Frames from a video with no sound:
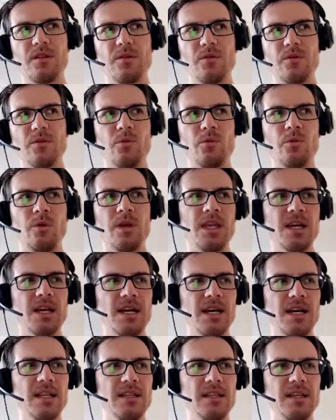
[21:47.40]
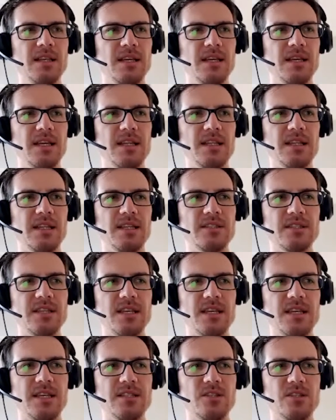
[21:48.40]
we had this
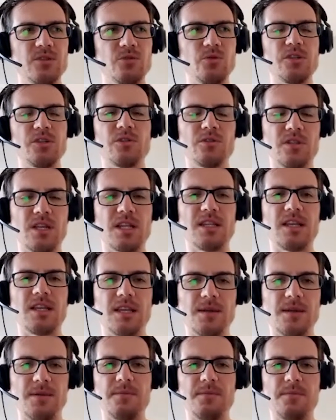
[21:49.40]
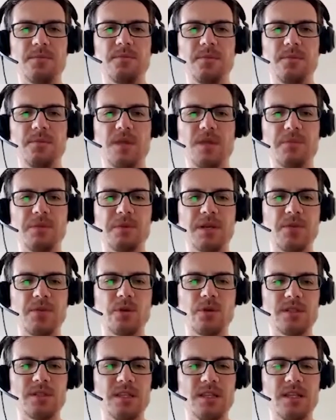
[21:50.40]
situation that everybody
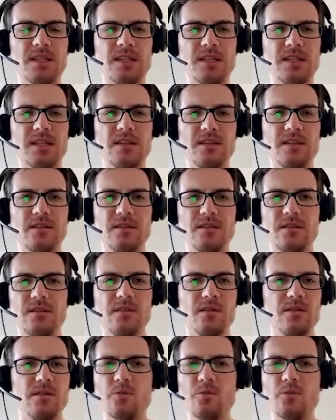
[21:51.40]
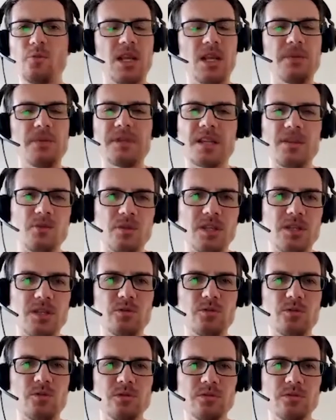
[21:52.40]
was thinking that whatever that you need
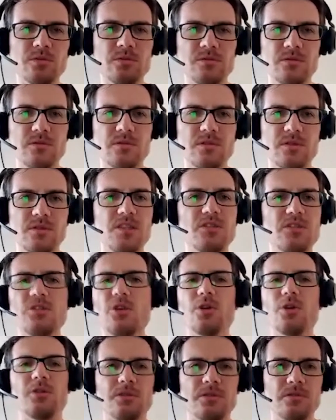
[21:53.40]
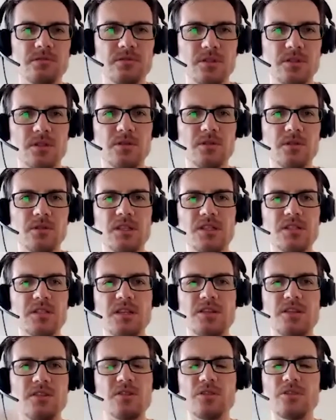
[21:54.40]
to do is done.
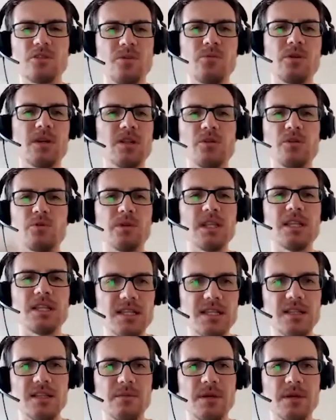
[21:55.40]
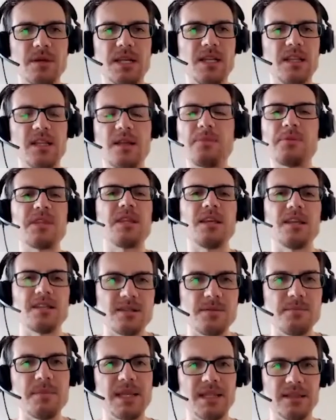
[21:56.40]
Is someone already did in the market. Everything is
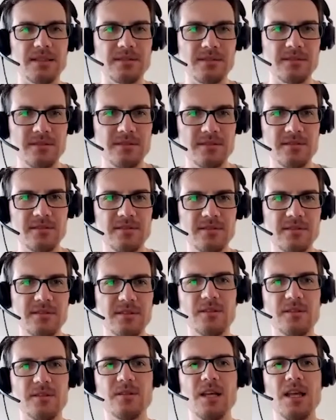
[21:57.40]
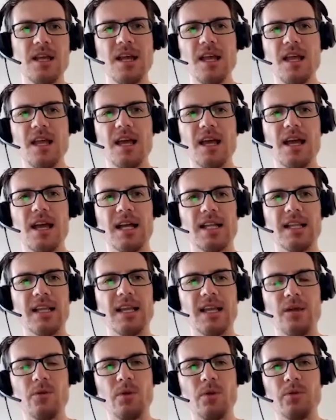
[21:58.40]
invented.
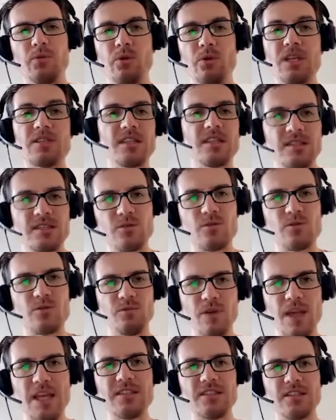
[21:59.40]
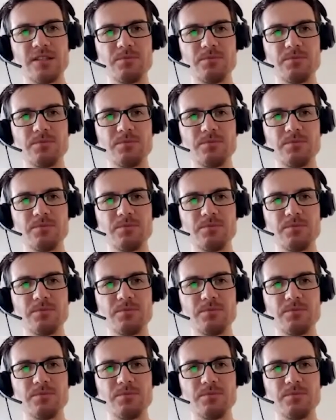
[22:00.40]
And when we started to face these